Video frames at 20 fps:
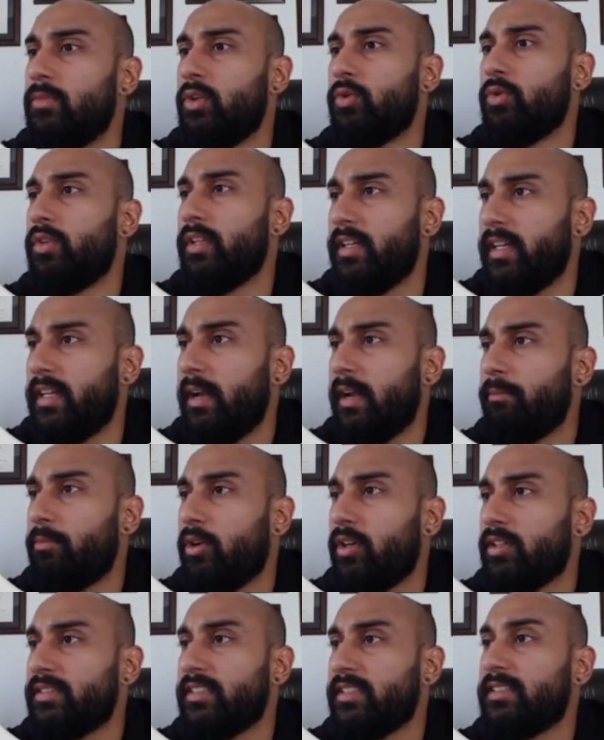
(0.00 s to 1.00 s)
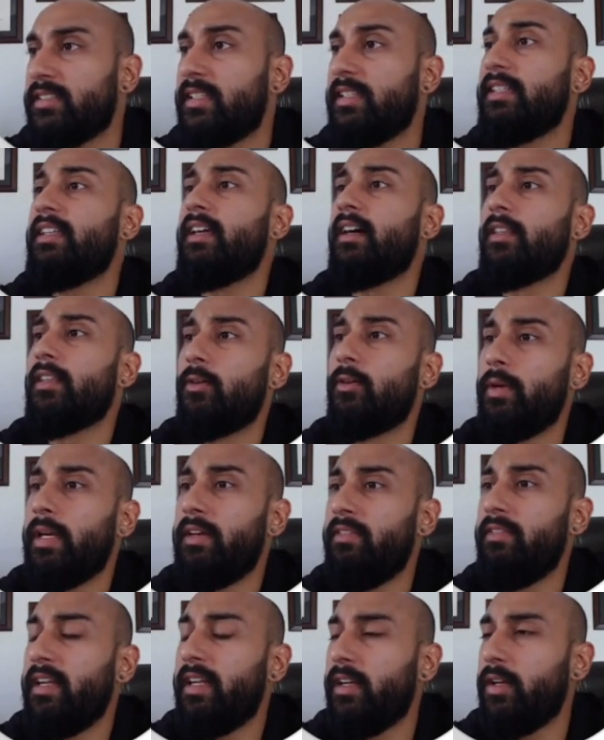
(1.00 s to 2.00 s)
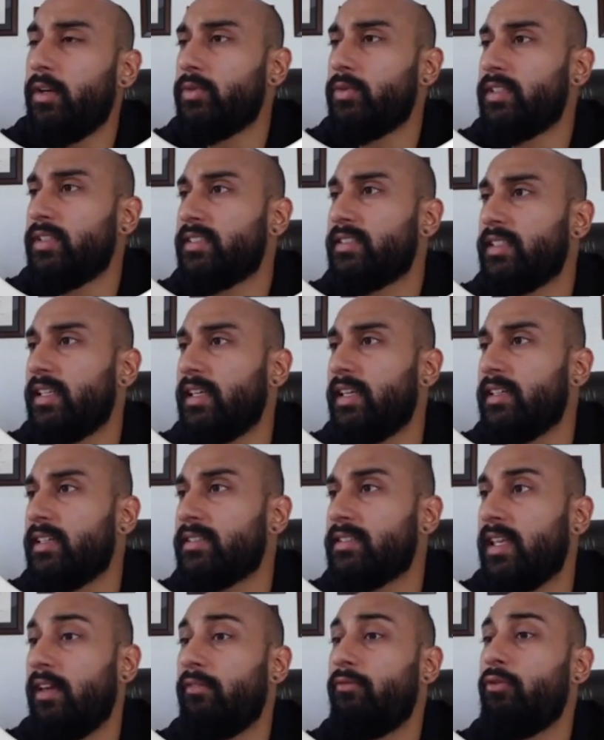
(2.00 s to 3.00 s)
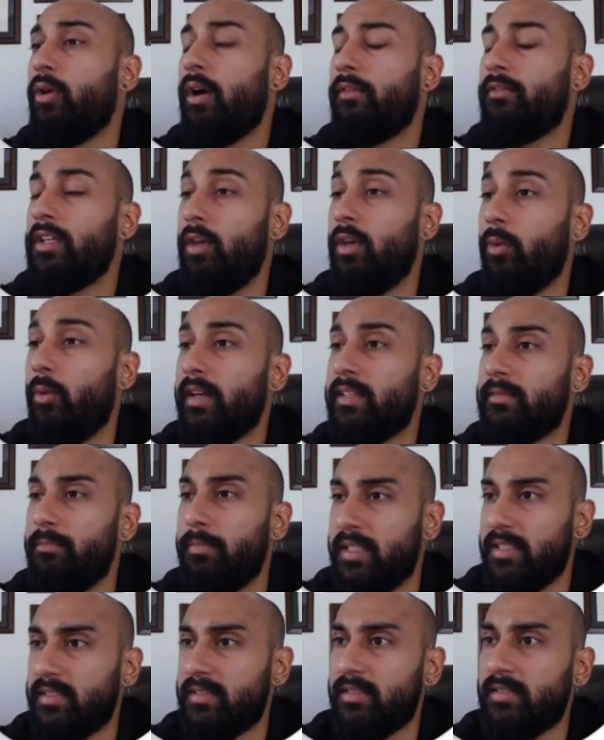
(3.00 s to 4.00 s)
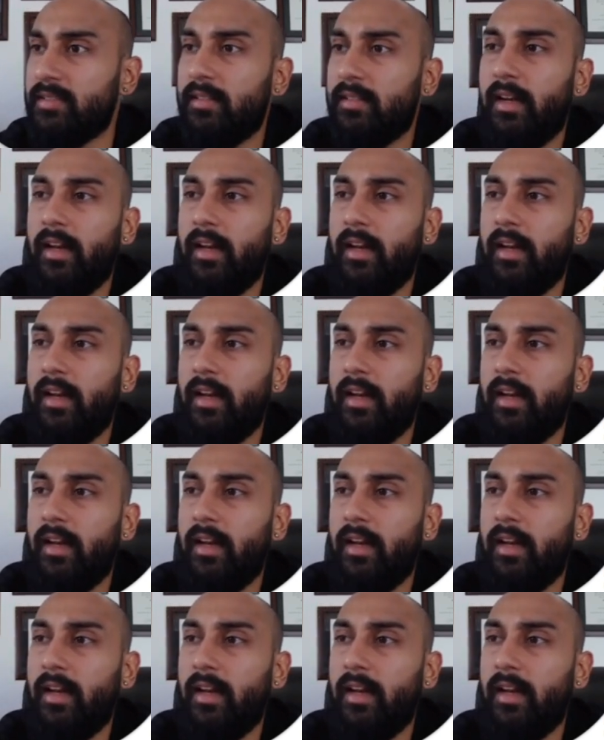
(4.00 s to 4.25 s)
do the entire process. The other way we can do this is if you have a US business,